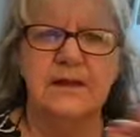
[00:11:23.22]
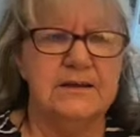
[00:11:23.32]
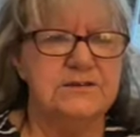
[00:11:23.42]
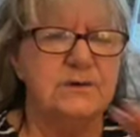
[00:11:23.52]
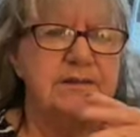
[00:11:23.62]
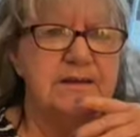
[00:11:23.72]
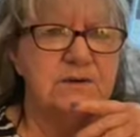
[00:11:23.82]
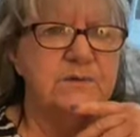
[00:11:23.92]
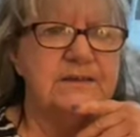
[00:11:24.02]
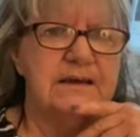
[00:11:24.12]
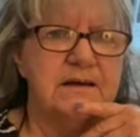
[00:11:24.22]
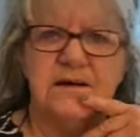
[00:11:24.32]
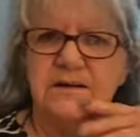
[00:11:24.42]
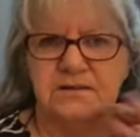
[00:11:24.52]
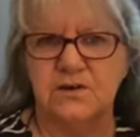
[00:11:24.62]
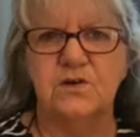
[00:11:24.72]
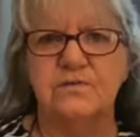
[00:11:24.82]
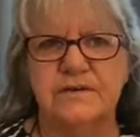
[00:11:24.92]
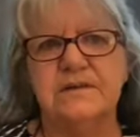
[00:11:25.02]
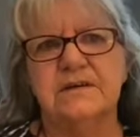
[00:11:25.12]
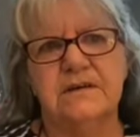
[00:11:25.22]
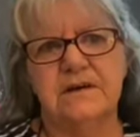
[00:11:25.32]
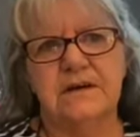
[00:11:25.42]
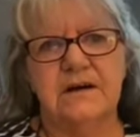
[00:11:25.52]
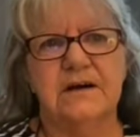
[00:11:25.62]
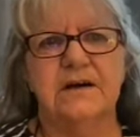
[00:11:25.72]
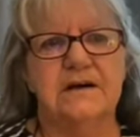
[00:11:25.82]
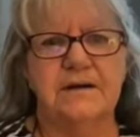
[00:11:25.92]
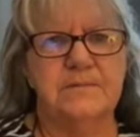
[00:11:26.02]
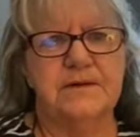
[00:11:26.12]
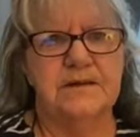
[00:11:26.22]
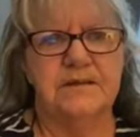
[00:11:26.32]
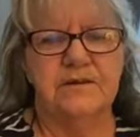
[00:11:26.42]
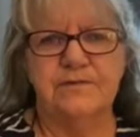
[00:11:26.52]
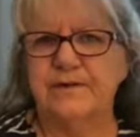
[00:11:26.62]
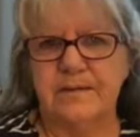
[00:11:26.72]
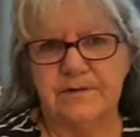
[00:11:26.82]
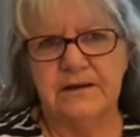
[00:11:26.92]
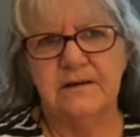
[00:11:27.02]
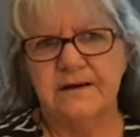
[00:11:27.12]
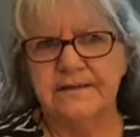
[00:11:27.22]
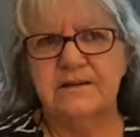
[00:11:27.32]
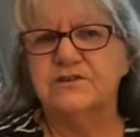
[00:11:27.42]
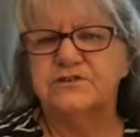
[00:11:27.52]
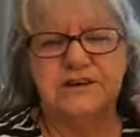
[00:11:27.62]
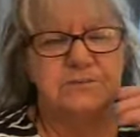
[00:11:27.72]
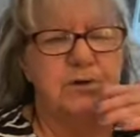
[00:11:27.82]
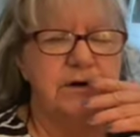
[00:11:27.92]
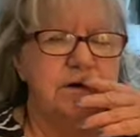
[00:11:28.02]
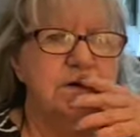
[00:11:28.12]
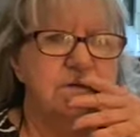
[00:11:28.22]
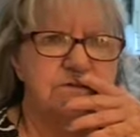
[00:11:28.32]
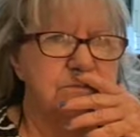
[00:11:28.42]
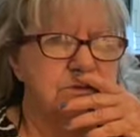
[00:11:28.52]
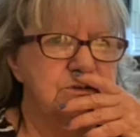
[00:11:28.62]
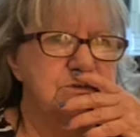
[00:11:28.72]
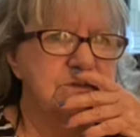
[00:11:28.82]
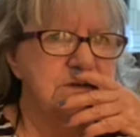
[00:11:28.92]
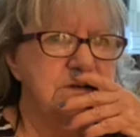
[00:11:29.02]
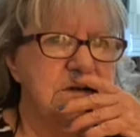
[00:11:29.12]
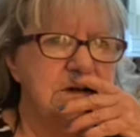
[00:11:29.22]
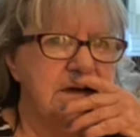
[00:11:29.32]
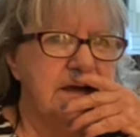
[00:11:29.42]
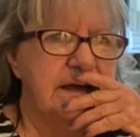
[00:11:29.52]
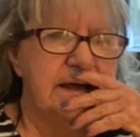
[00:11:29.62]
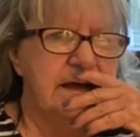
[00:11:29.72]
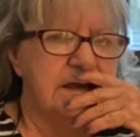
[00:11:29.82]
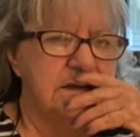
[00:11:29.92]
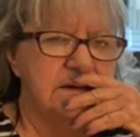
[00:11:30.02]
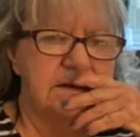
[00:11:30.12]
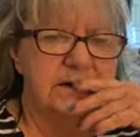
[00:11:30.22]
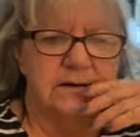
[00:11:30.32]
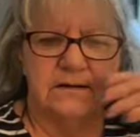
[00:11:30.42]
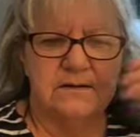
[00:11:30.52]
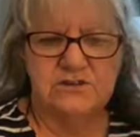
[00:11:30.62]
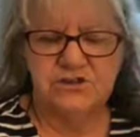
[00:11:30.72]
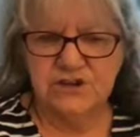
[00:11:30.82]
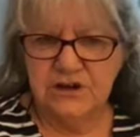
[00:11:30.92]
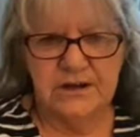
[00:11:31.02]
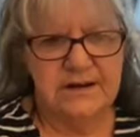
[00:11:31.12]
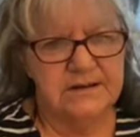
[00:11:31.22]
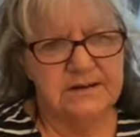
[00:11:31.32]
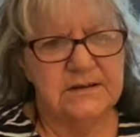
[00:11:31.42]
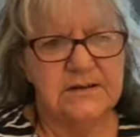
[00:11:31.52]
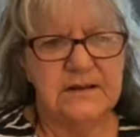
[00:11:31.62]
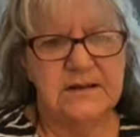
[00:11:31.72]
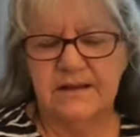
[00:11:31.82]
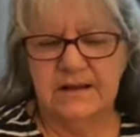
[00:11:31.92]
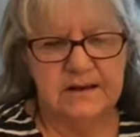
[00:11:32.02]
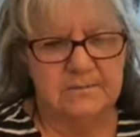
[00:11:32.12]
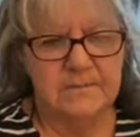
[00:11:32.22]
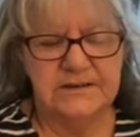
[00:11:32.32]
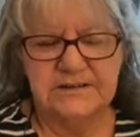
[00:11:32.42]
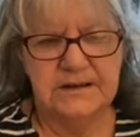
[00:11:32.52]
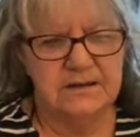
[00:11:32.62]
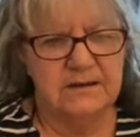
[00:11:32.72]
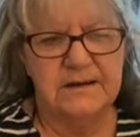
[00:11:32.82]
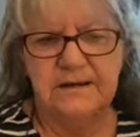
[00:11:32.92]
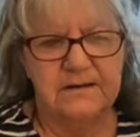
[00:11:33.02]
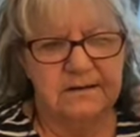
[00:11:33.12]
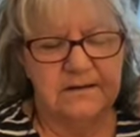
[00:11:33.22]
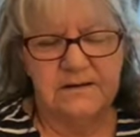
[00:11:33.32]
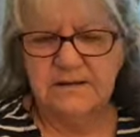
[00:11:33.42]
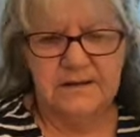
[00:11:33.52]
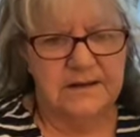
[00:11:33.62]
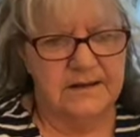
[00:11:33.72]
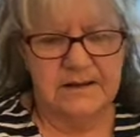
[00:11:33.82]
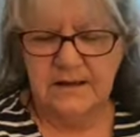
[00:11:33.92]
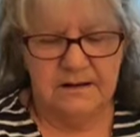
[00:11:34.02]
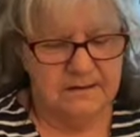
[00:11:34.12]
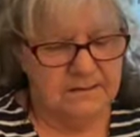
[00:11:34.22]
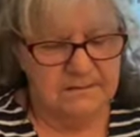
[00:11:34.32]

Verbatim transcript: So I think when they got COVID um, in their family, I think her son brought it home from school, and uh, she got it, and then my son got it, and then